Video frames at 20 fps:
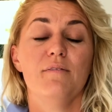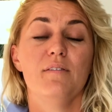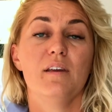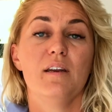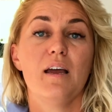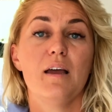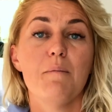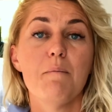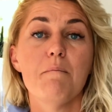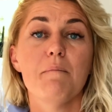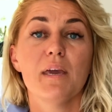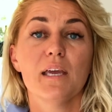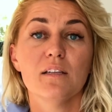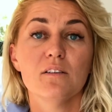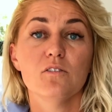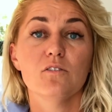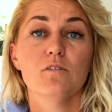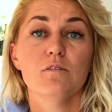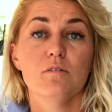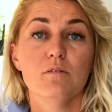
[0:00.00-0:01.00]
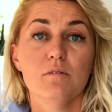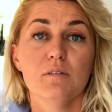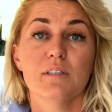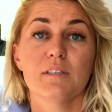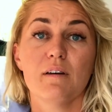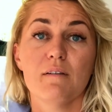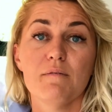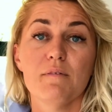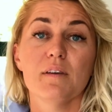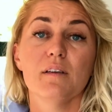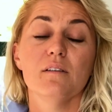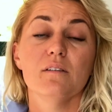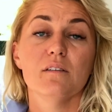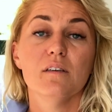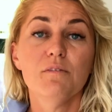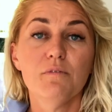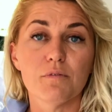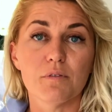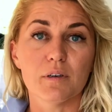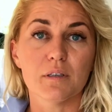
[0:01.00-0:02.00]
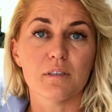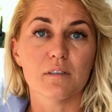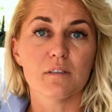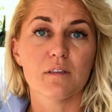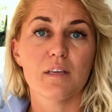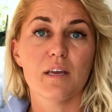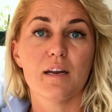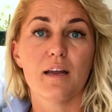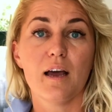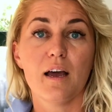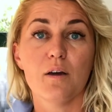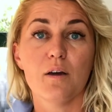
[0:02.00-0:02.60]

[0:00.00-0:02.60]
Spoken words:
that I'm meant to do something different than